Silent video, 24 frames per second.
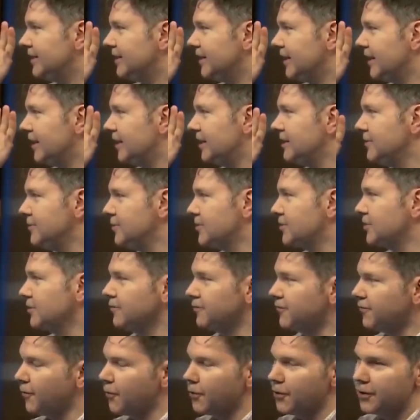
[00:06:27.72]
Image and
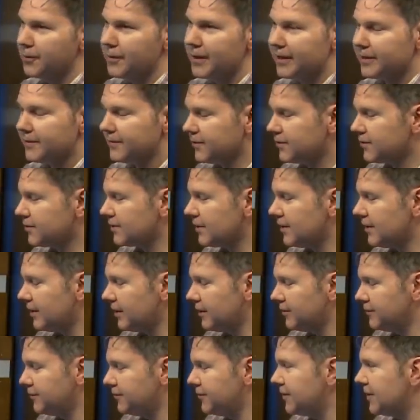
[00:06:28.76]
Form out
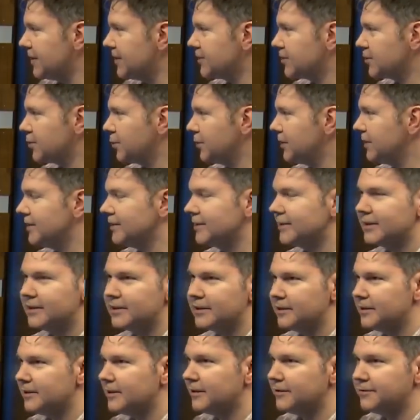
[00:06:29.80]
of Sweden did
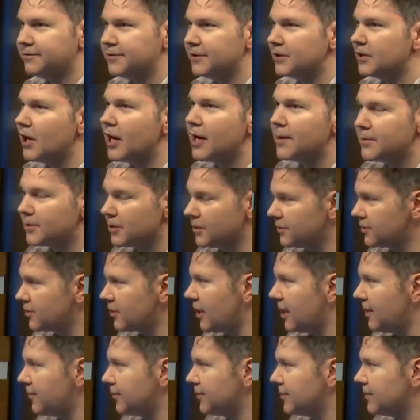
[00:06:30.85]
a phenomenal
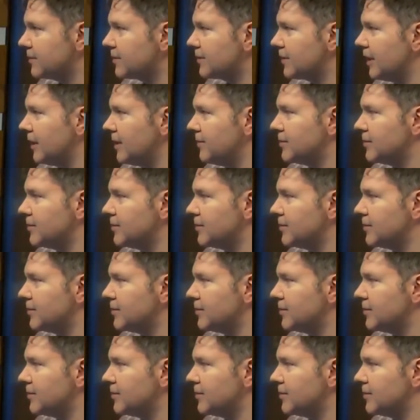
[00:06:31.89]
job with this game.